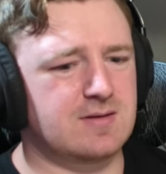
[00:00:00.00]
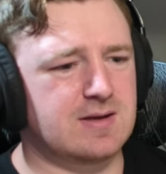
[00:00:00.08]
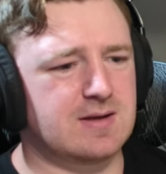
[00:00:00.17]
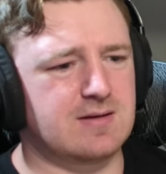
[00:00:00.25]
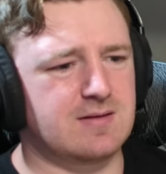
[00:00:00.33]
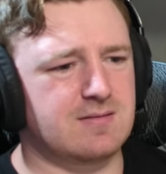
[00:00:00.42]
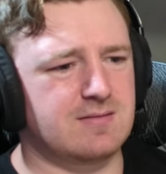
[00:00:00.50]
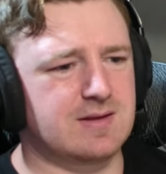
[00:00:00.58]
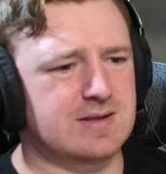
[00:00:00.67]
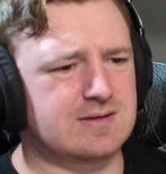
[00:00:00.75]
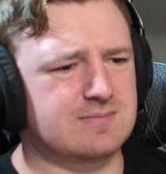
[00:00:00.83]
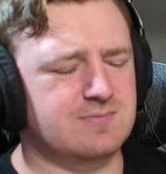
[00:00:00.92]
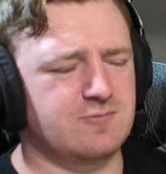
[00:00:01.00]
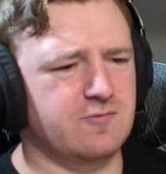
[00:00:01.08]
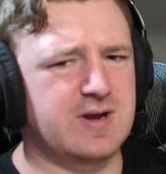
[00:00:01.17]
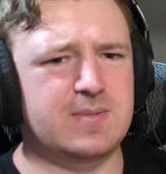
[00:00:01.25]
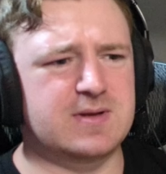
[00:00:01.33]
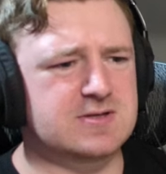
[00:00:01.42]
uh, like a
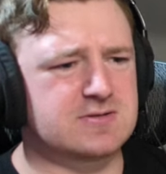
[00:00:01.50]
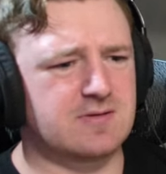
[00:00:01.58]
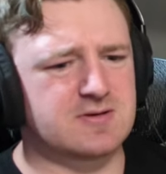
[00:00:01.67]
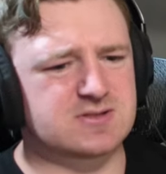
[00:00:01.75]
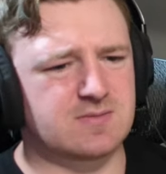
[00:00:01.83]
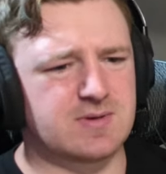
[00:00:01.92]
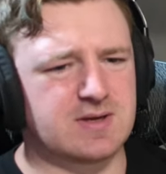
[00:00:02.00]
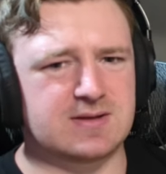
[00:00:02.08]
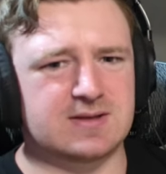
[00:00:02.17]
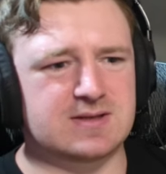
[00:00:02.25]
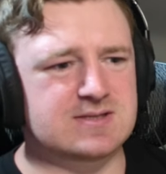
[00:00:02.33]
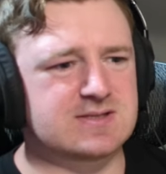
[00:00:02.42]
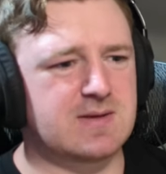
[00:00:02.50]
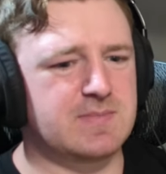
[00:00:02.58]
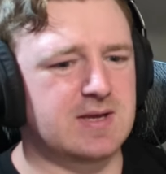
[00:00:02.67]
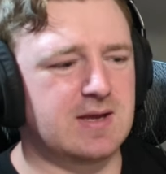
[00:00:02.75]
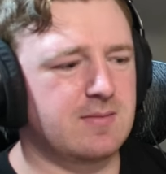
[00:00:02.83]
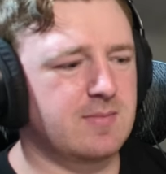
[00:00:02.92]
rib injury or something in like the same
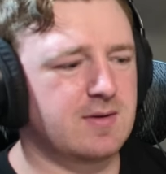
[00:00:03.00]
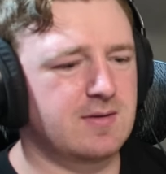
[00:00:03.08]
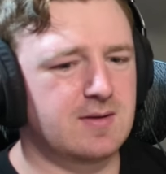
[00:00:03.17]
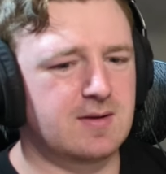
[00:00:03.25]
game.